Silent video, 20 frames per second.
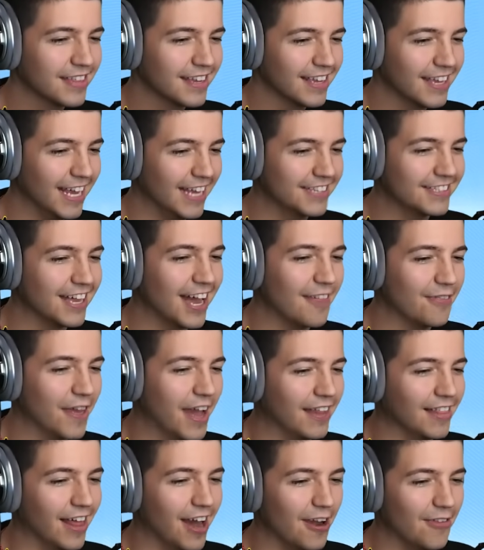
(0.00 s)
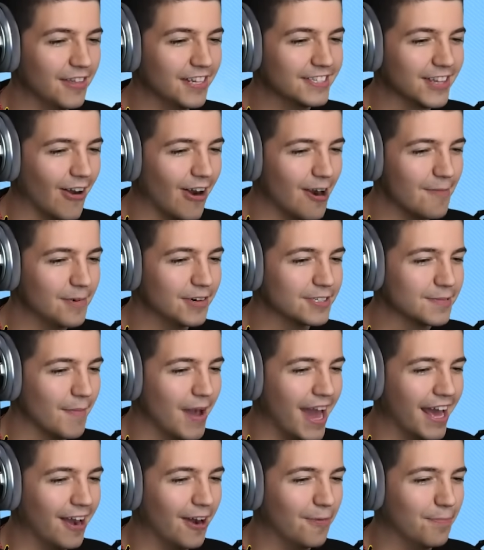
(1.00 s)
Hit him he's again. not that low, this armor's
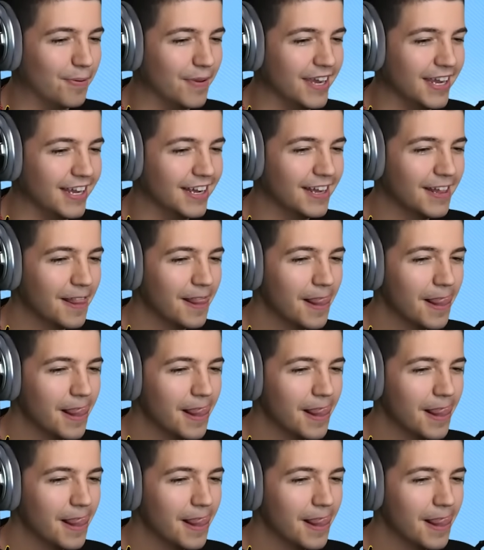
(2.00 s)
mad OP. Breathe.